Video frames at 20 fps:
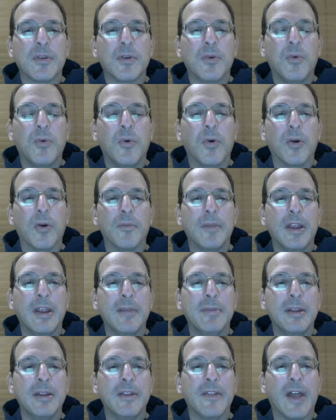or
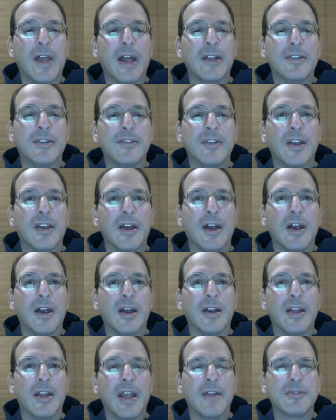maybe that's uh,
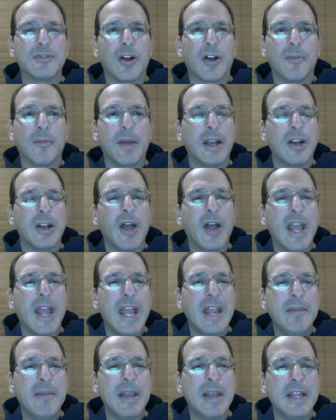F sharp minor. No,
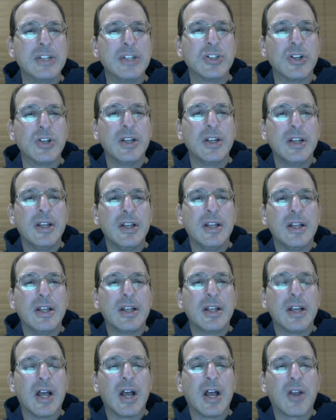A major.
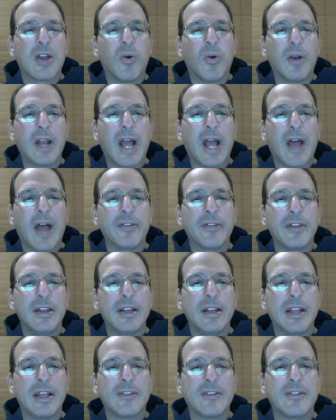Uh, court
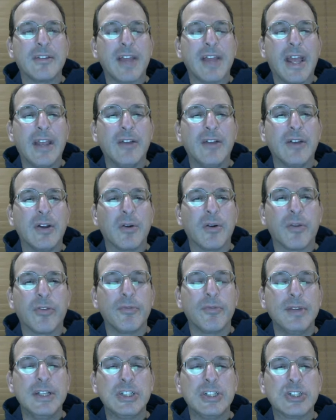athlete slangly or
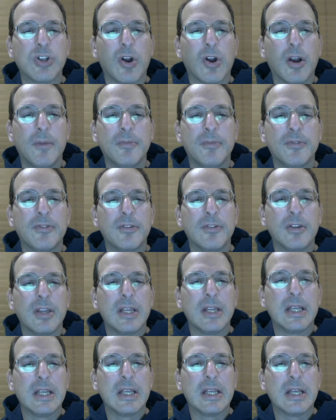three sharps.
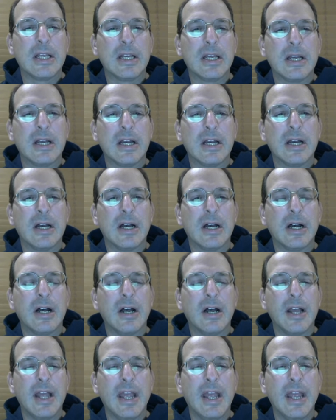
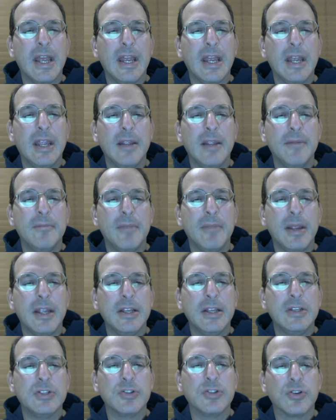Uh, a
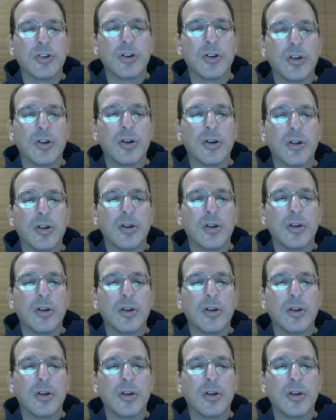major.